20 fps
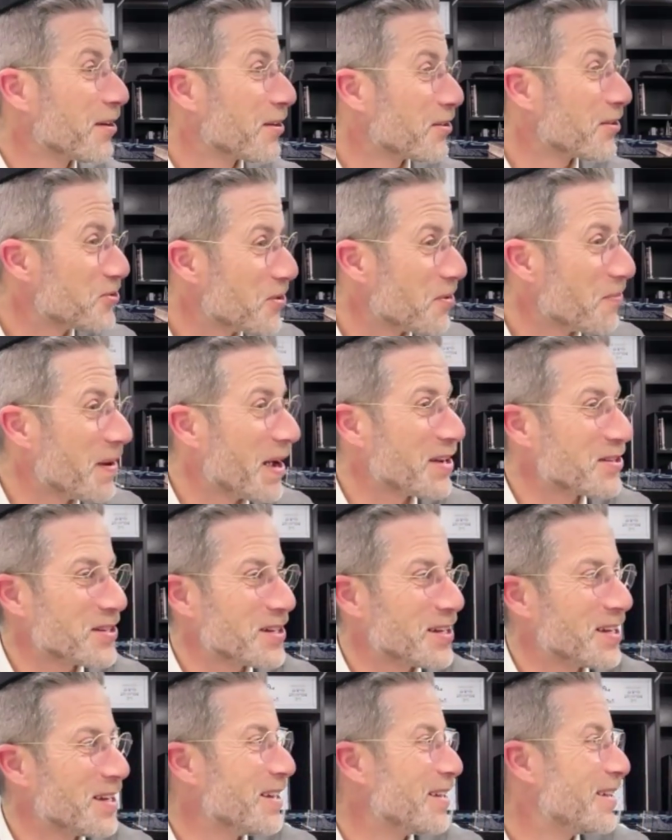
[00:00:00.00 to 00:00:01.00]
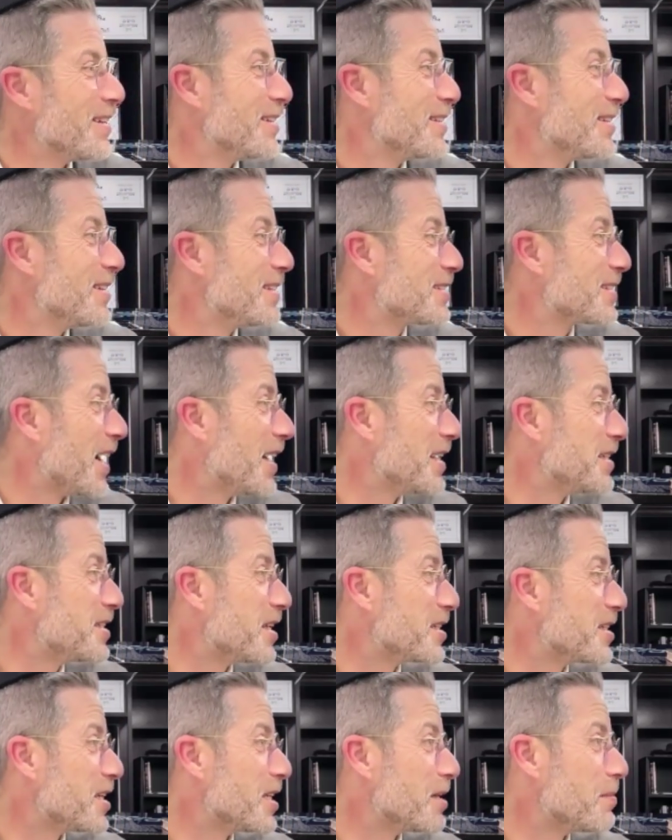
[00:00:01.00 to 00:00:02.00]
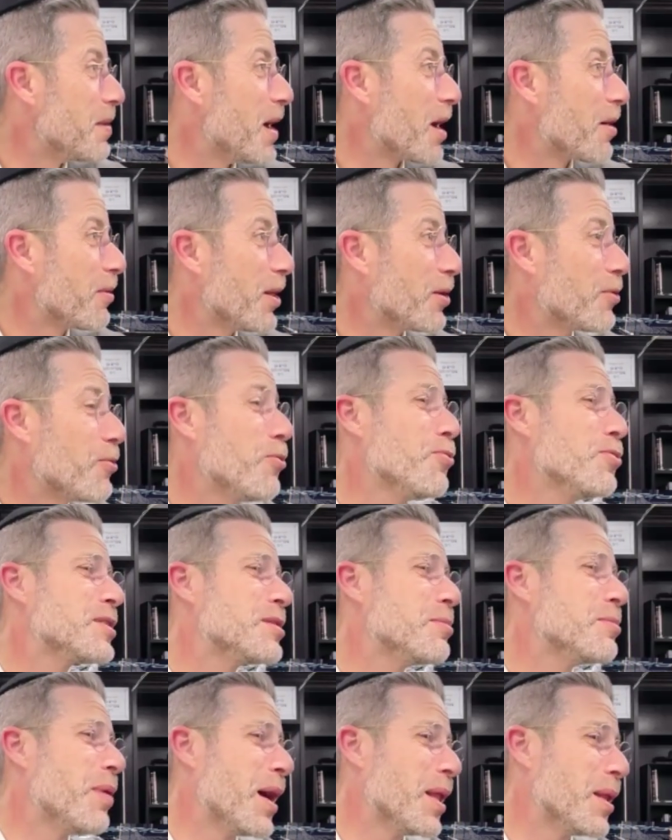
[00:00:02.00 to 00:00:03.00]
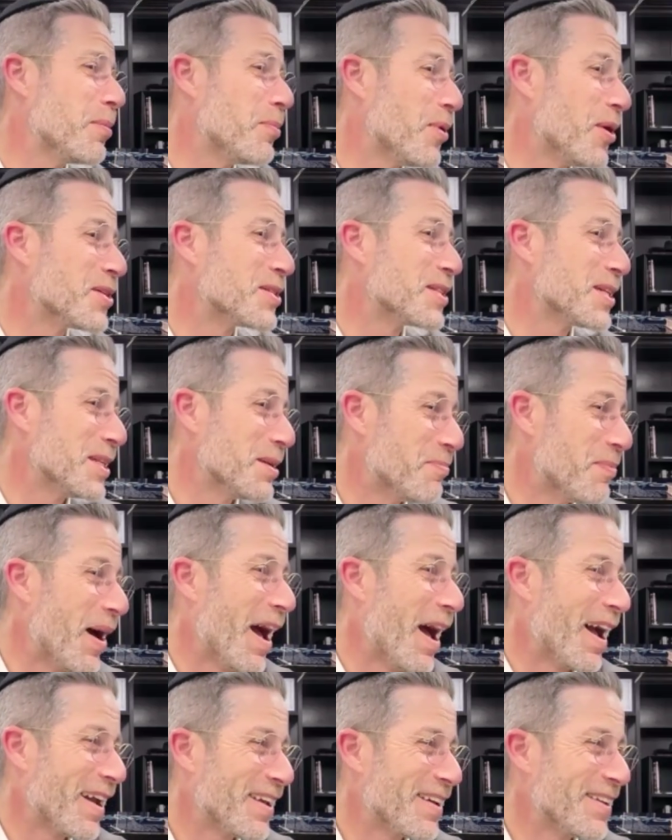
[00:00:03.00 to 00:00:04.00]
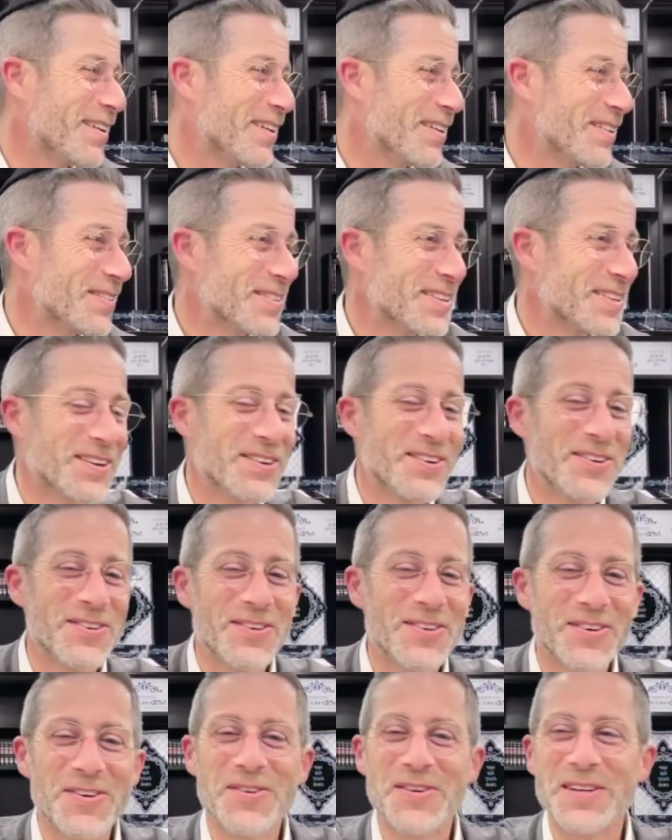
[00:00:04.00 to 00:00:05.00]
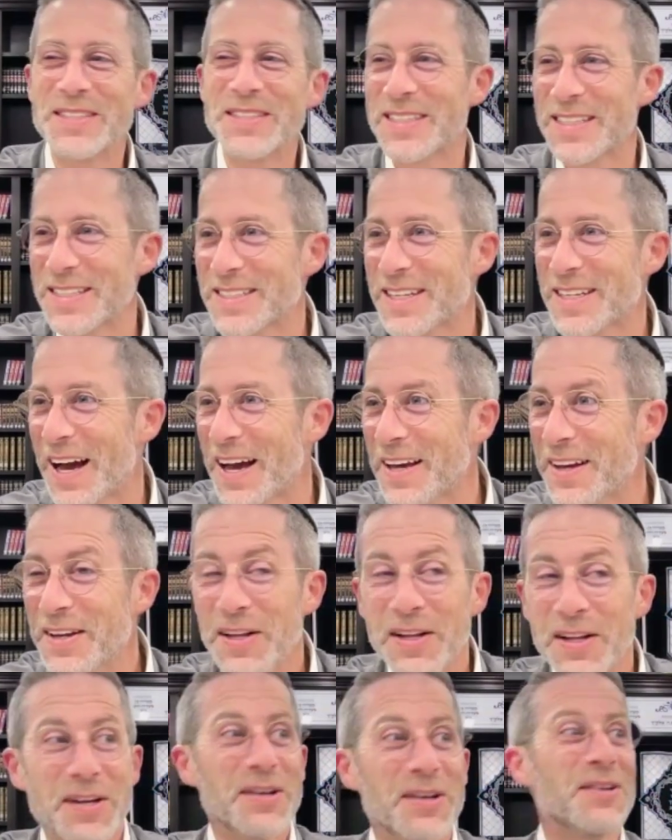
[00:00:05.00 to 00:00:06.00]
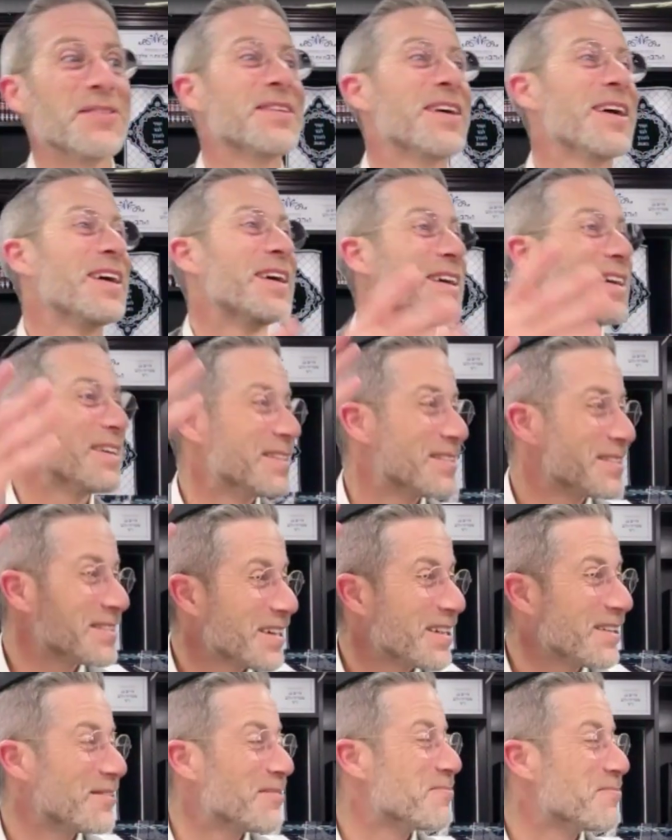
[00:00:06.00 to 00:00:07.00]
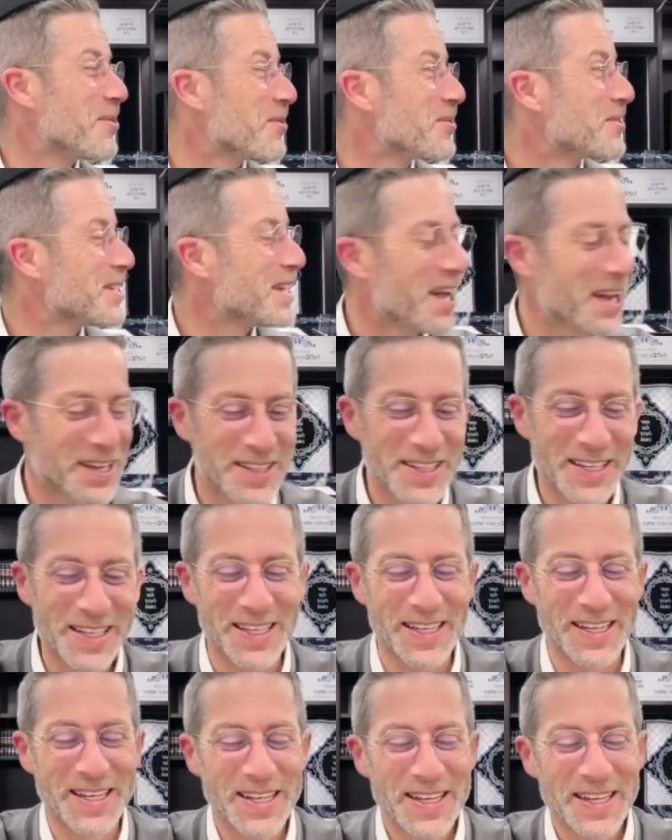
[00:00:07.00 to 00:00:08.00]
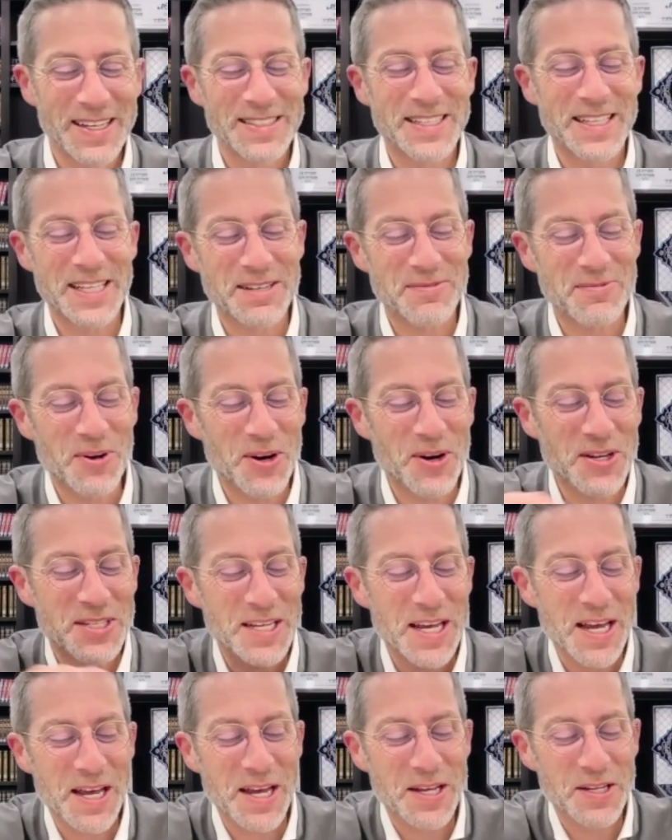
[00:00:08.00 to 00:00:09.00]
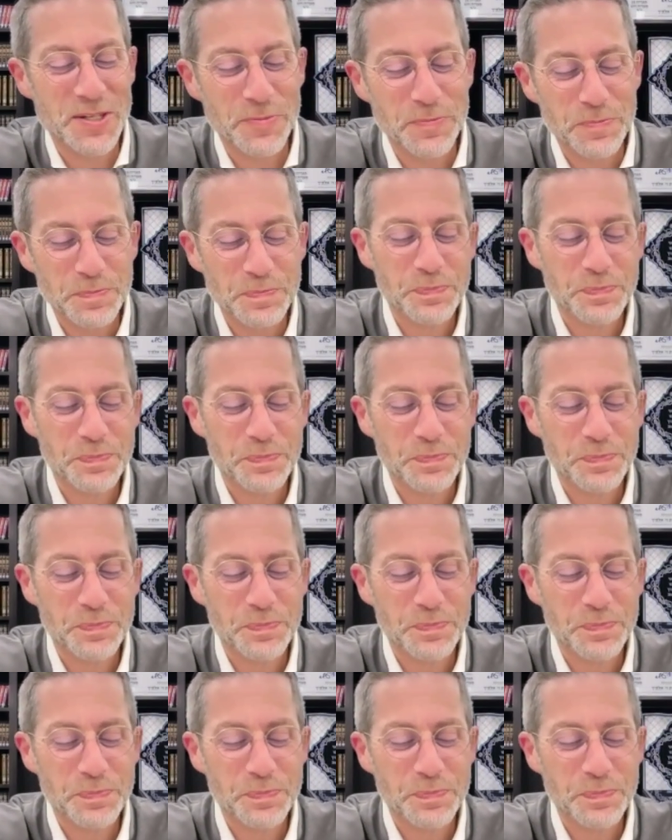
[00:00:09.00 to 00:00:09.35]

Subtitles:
Could you imagine? This guy sits in the back. We're like, who's the balabas in the back? You know, like who is this guy? So he's Rabbi Yossi Haglili. So the Gemara says,